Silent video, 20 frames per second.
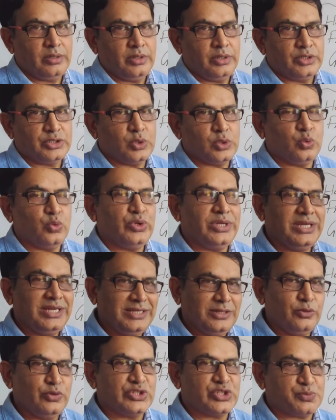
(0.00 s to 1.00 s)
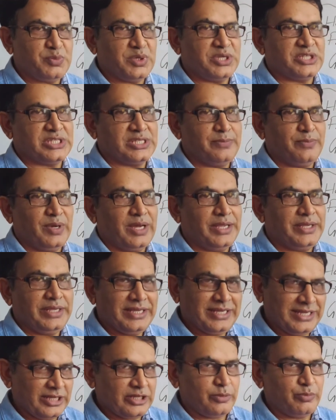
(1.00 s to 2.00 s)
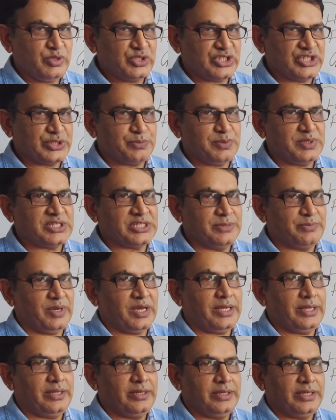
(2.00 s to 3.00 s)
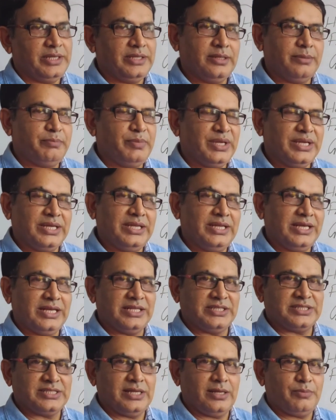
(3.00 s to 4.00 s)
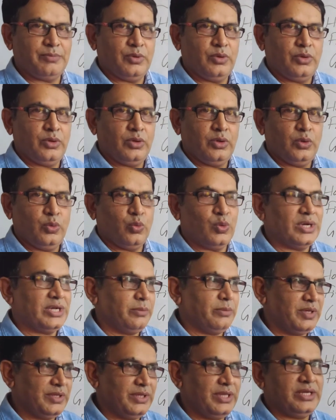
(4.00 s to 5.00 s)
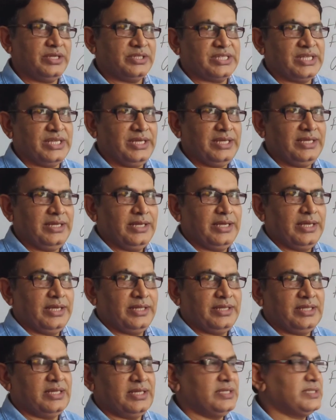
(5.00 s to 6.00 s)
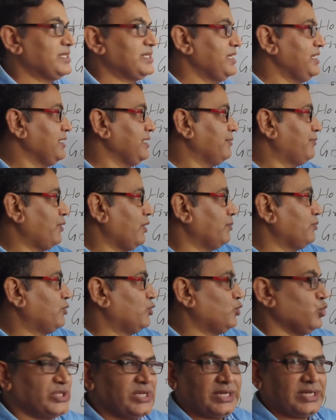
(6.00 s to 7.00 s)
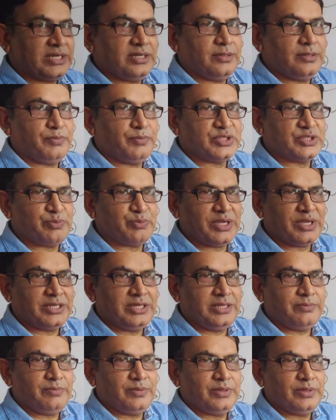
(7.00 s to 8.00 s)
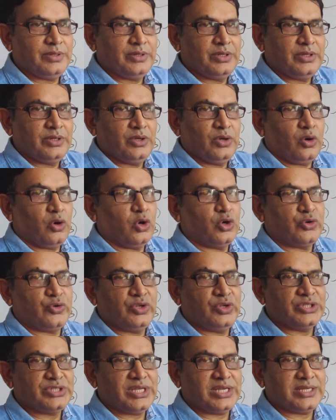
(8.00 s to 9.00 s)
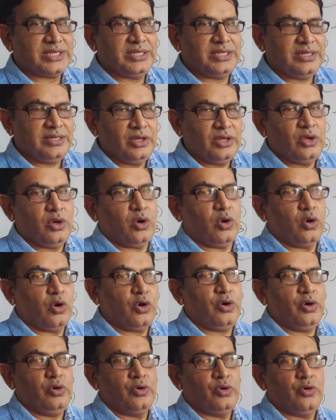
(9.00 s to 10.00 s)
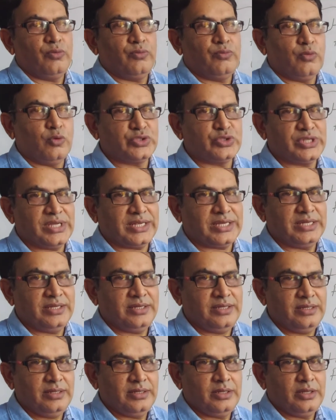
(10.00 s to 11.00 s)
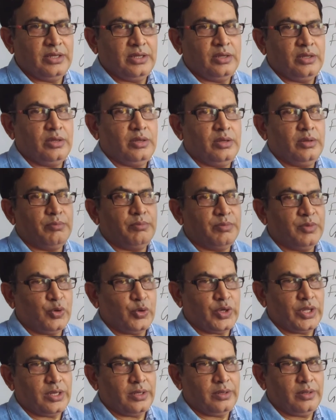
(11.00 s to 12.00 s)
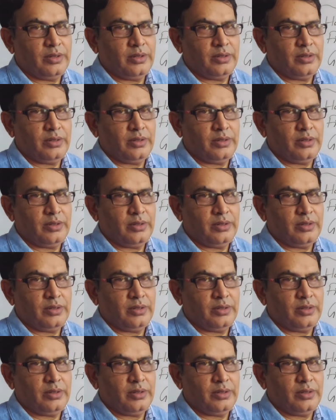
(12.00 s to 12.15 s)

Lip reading: So we need to specify, economists specify in the beginning itself, whatever they are saying from 2-sector perspective or 3-sector or 4-sector model.